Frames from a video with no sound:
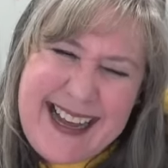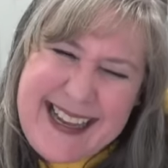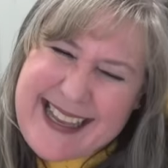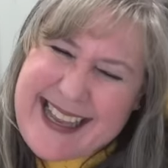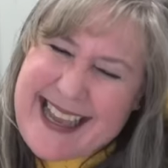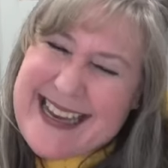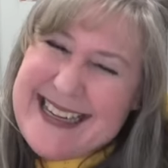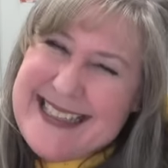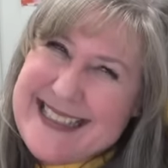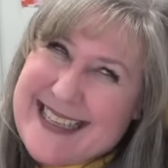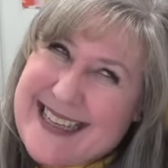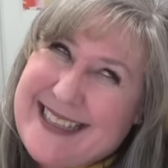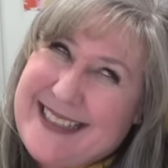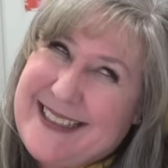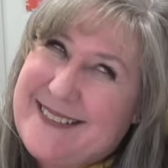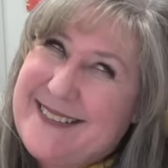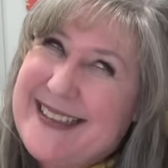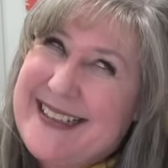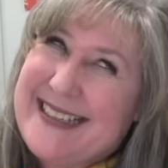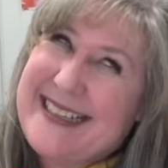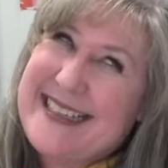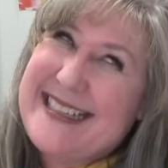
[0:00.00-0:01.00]
Can't tell you
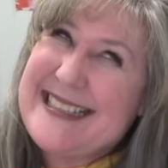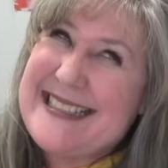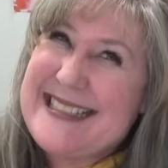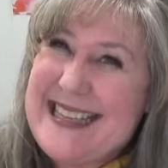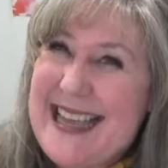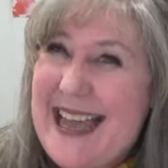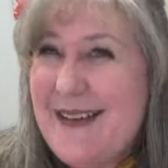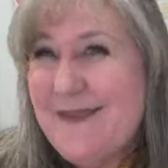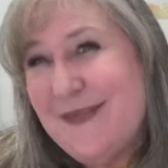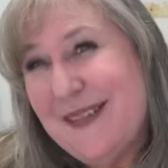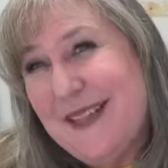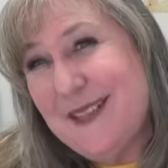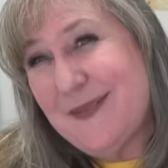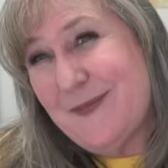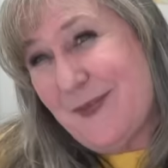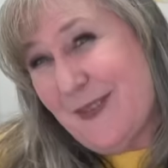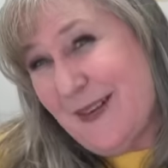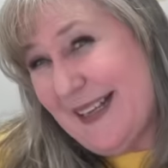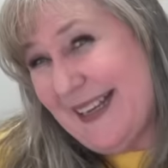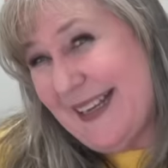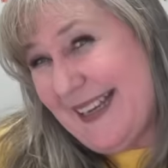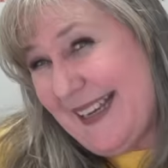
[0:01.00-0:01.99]
what it is yet, but it's
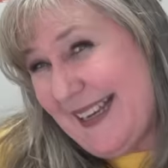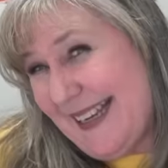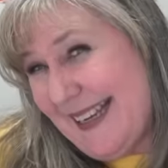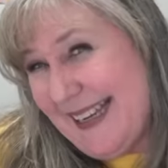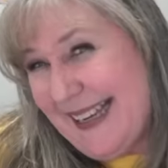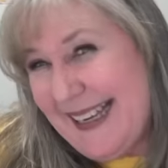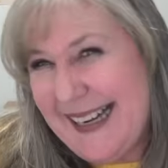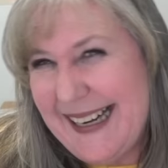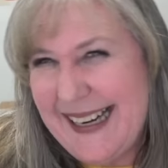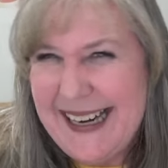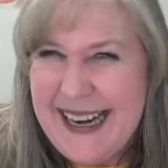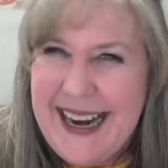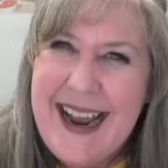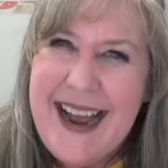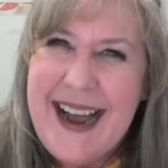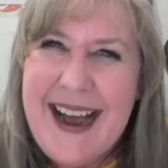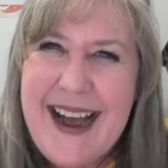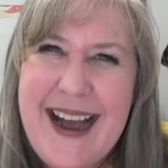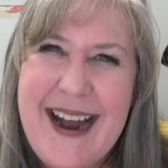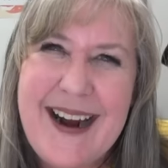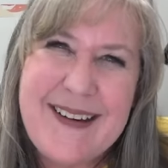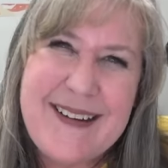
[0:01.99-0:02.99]
pretty good.
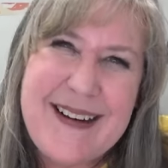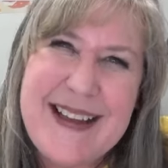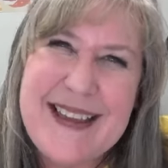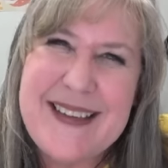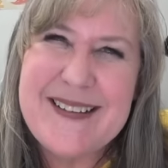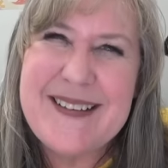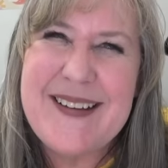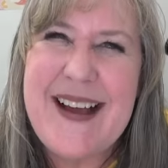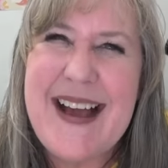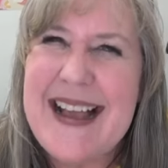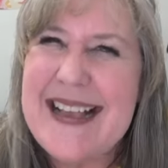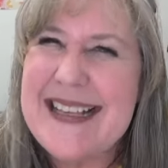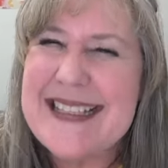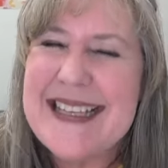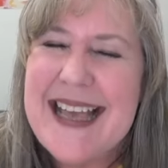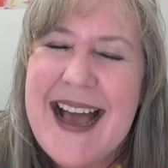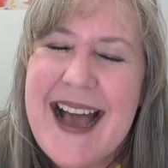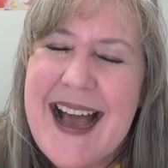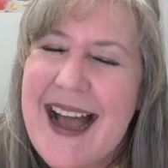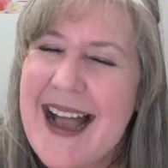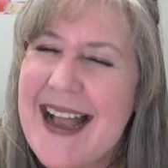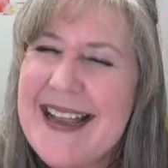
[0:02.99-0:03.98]
All right, you guys,
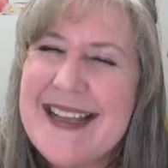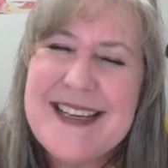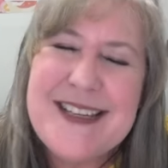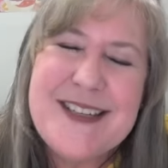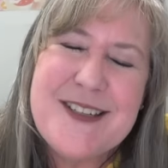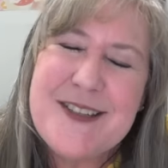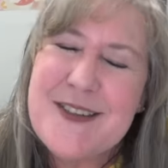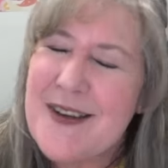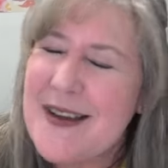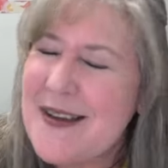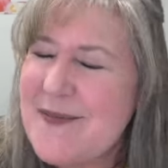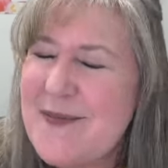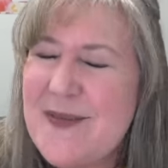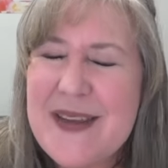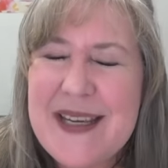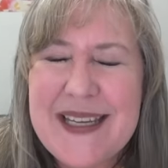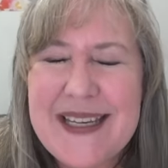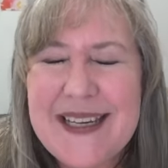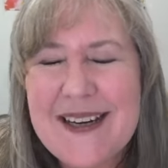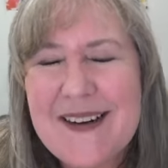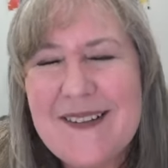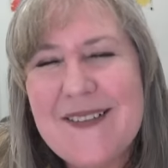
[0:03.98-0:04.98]
I enjoyed
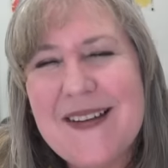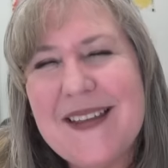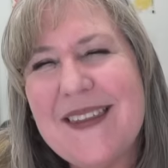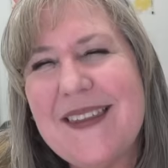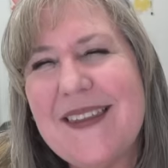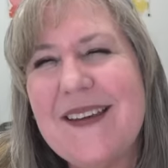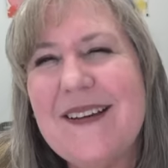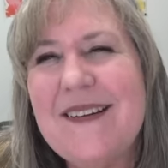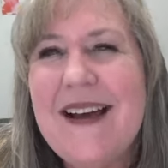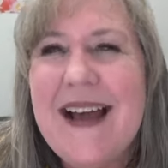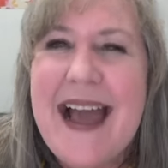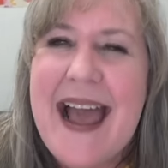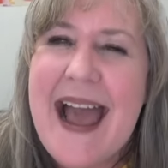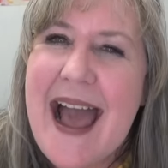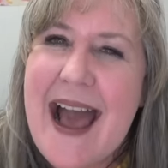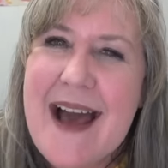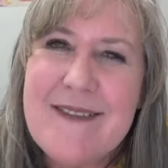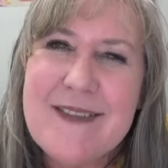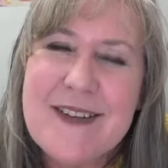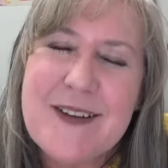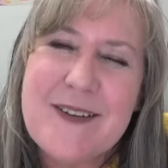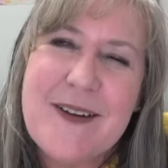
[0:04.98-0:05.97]
being here with you.
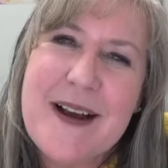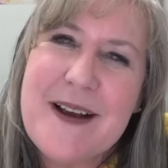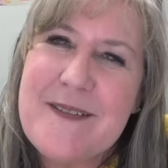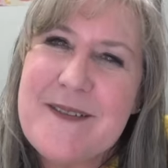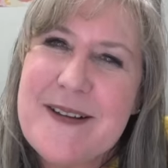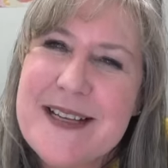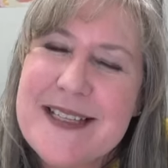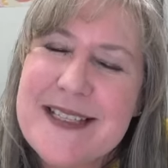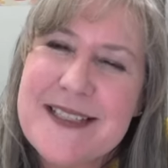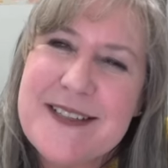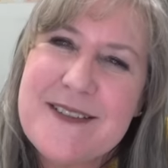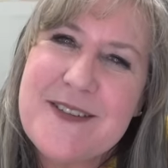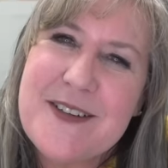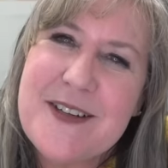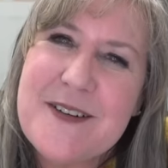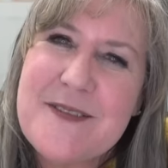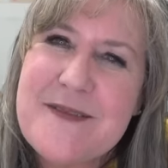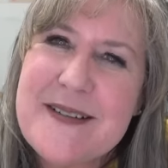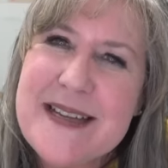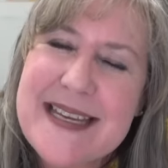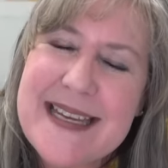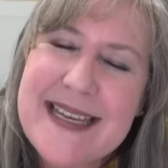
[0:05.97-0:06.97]
Have a great rest of
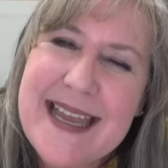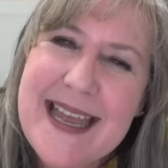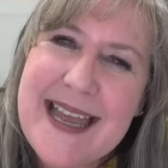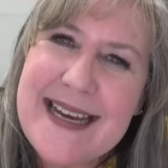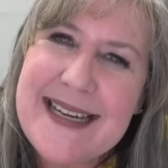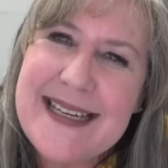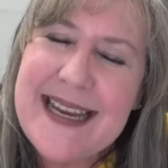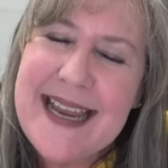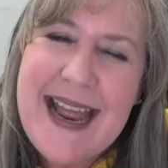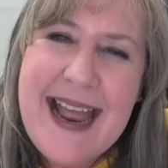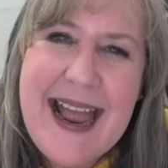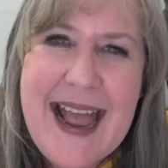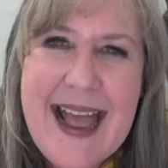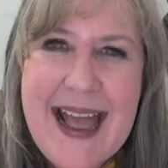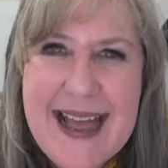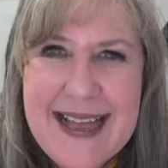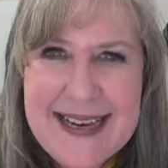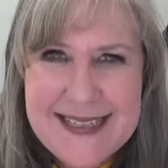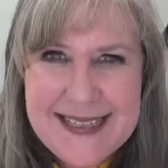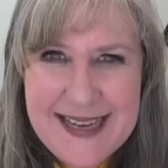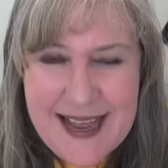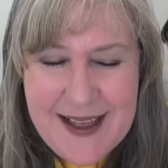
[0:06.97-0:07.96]
your weekend,
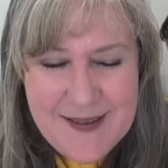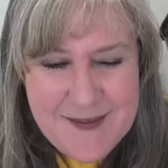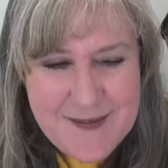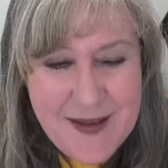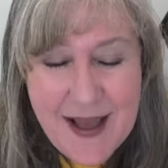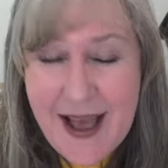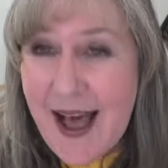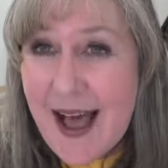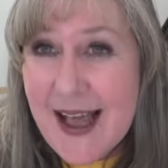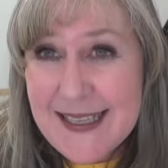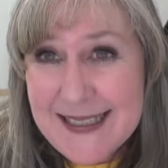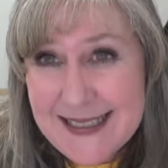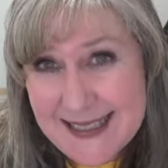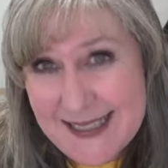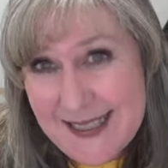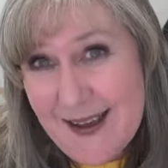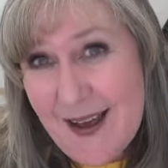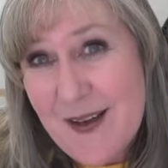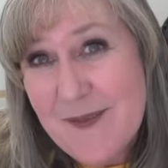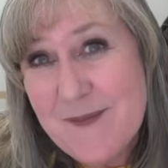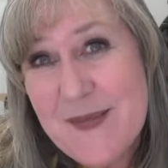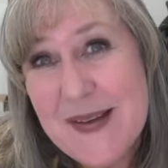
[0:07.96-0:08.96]
and um, I'll see
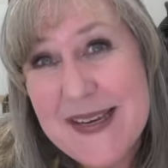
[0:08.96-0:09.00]
you on